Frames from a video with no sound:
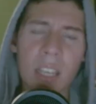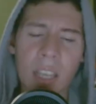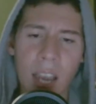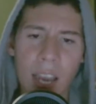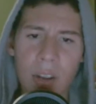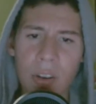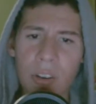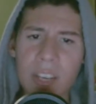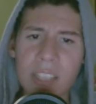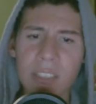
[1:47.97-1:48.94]
I
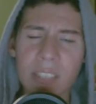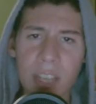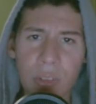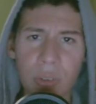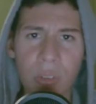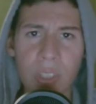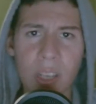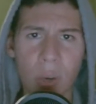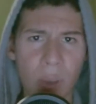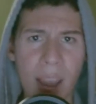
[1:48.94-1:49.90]
heard he's
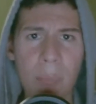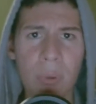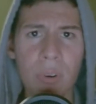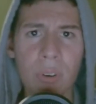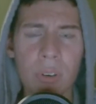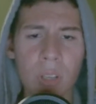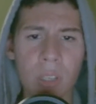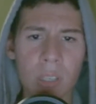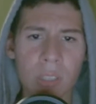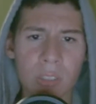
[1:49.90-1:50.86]
naturally a rapper,
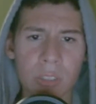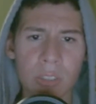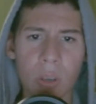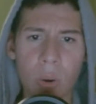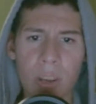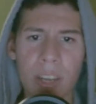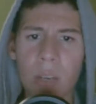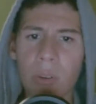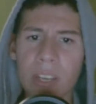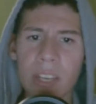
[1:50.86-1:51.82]
so
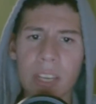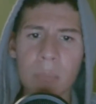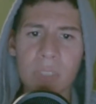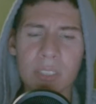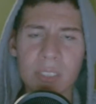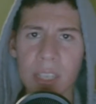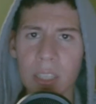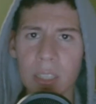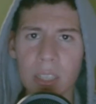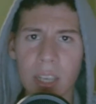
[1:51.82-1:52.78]
hearing him
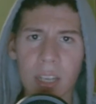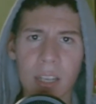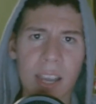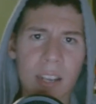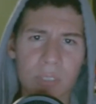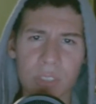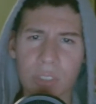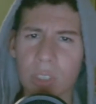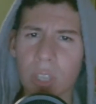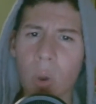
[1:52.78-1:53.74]
sing in a kind of a
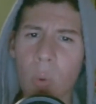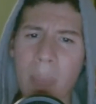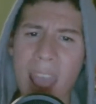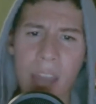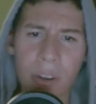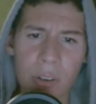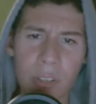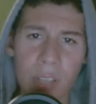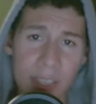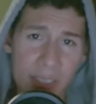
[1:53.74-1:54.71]
slow
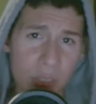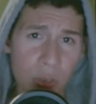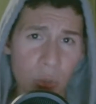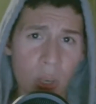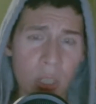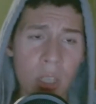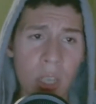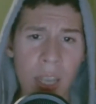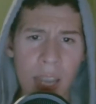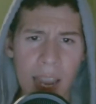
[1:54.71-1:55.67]
manner like this one
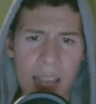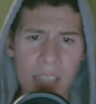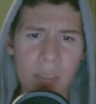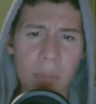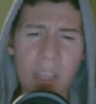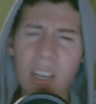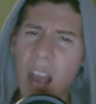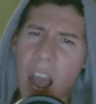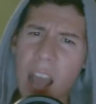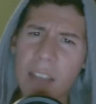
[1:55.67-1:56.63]
is a bit
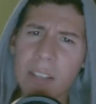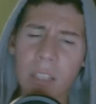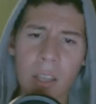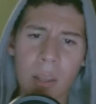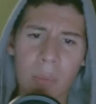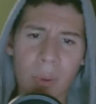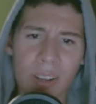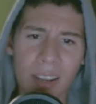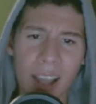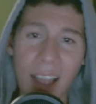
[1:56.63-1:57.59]
odd,
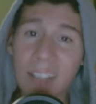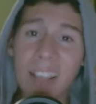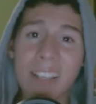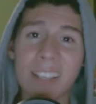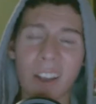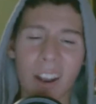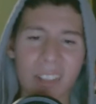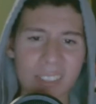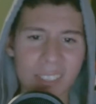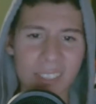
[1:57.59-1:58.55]
but I like it,
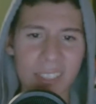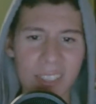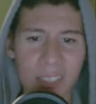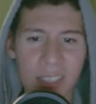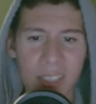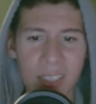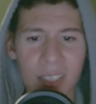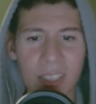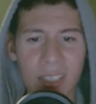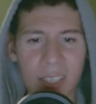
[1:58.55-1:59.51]
honestly.
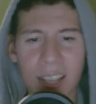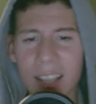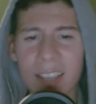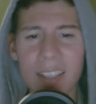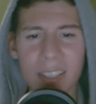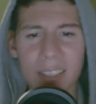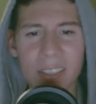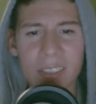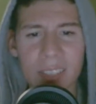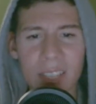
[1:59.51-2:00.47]
I like it.
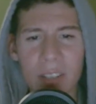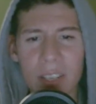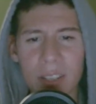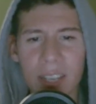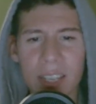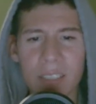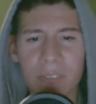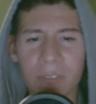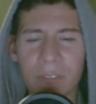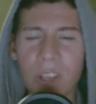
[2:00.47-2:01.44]

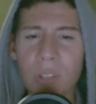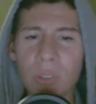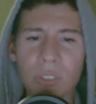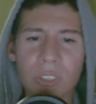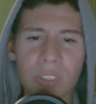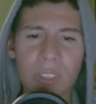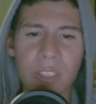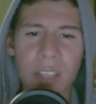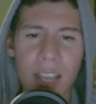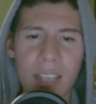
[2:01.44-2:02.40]
It feels
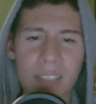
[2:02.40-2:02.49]
and it